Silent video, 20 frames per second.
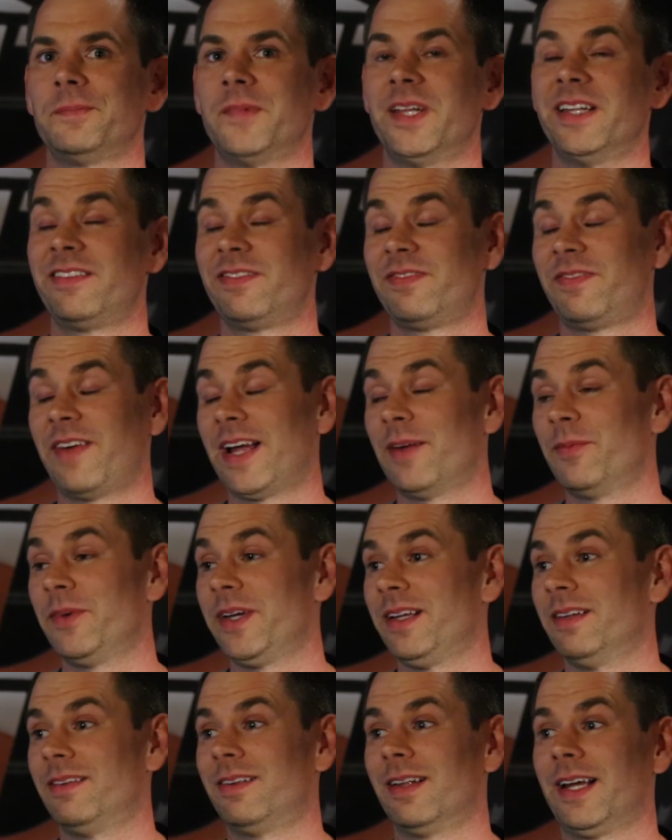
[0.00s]
this
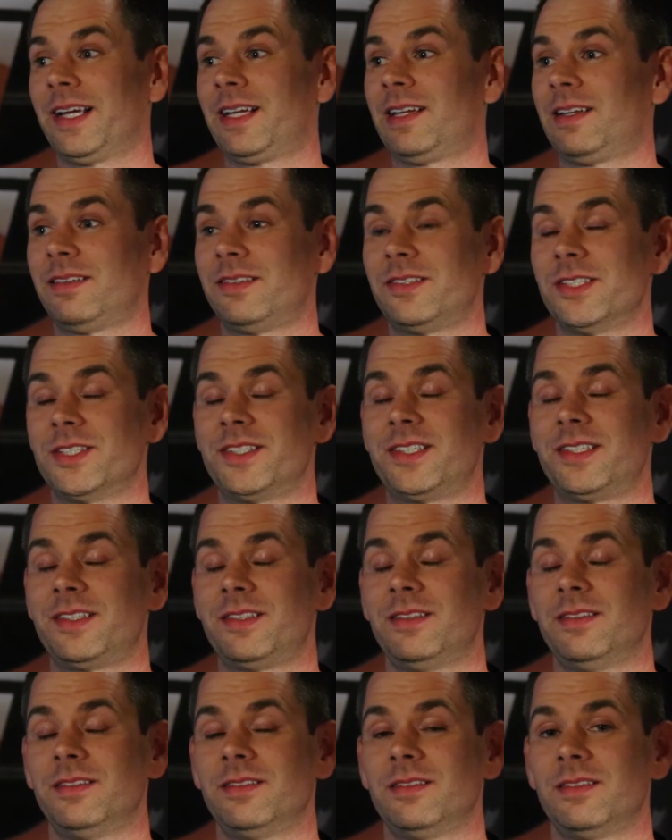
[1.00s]
family is like just,
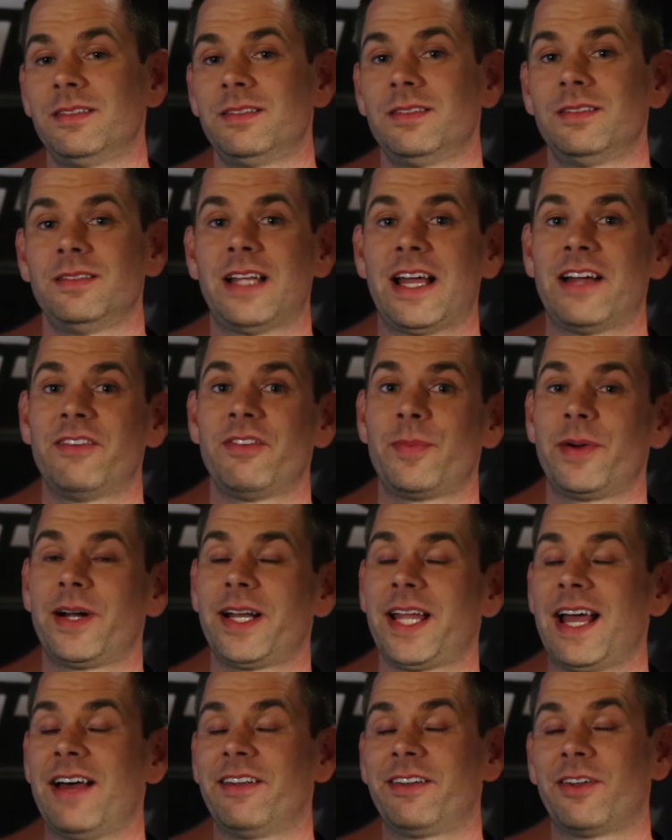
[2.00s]

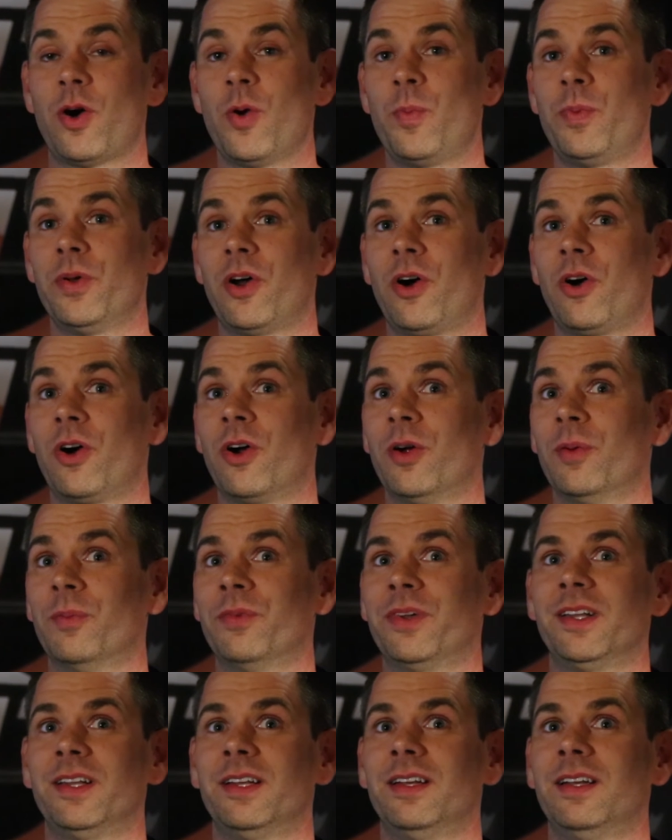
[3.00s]
everybody has open
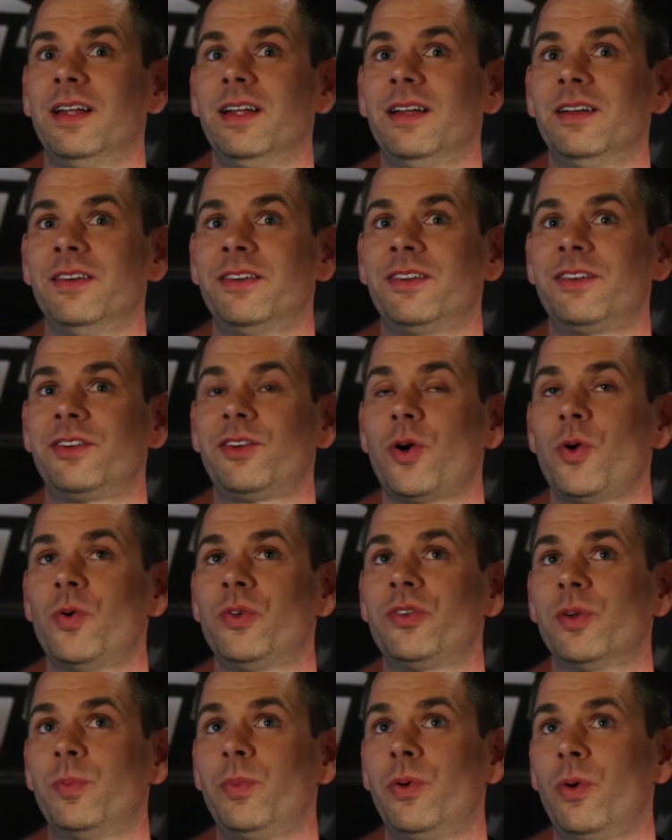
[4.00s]
arms and
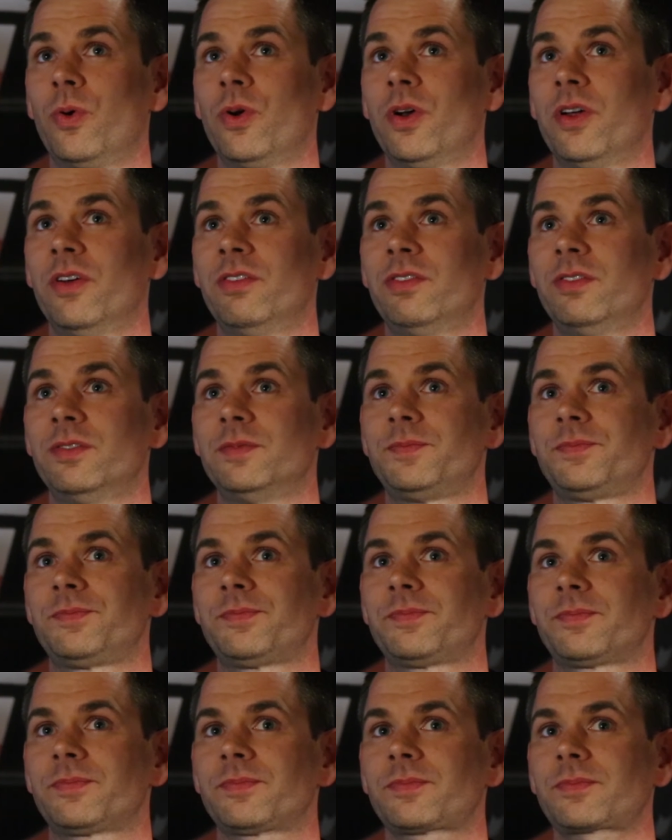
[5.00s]
so supportive.
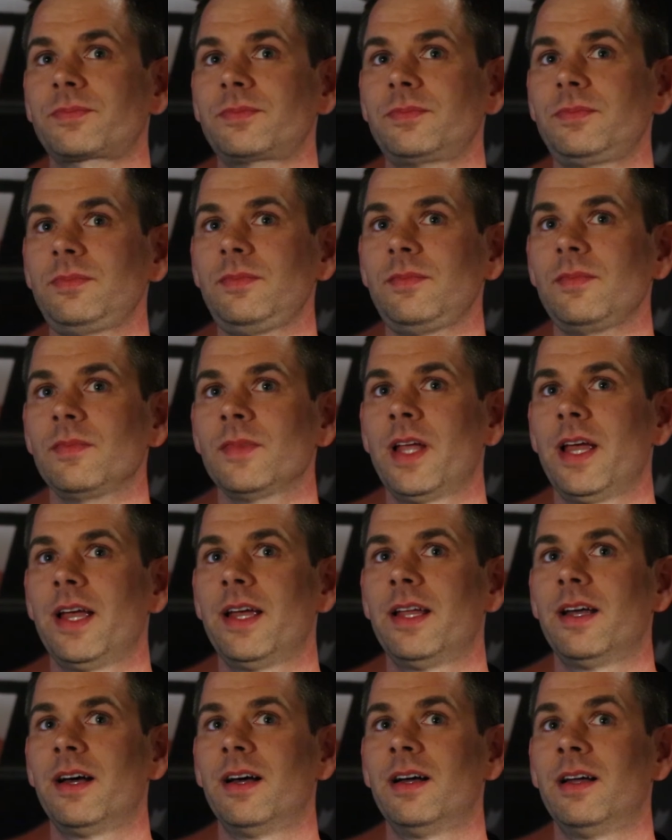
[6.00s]

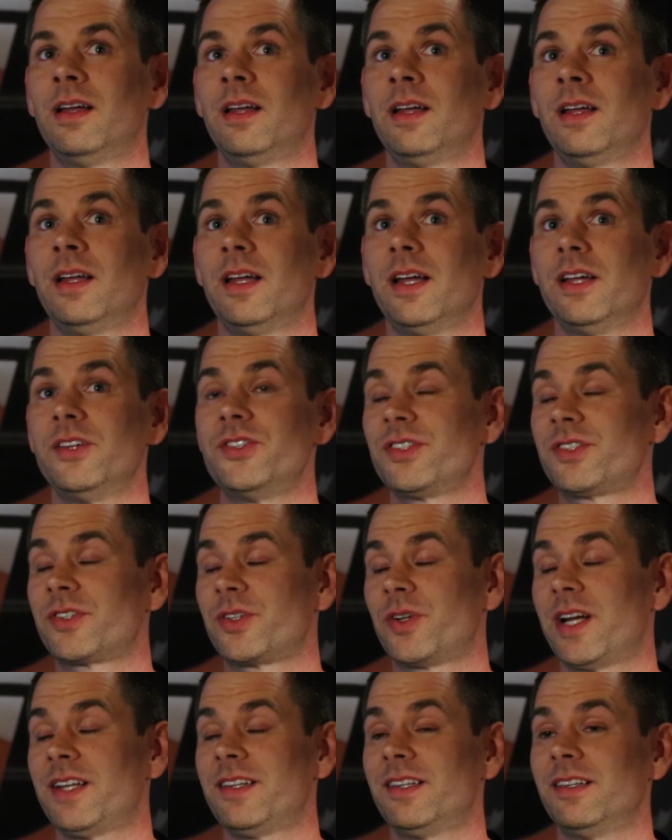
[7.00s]
And it's
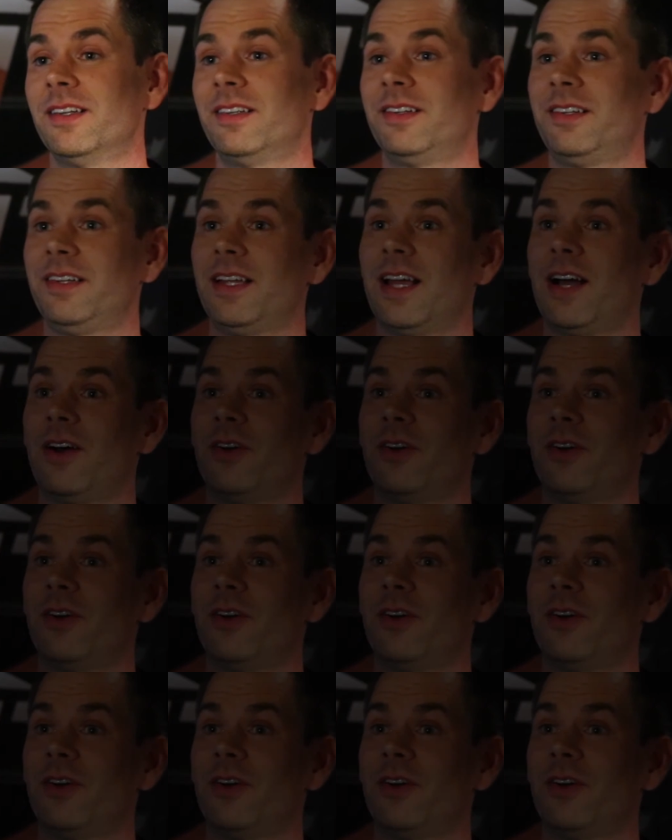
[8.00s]
just crazy to see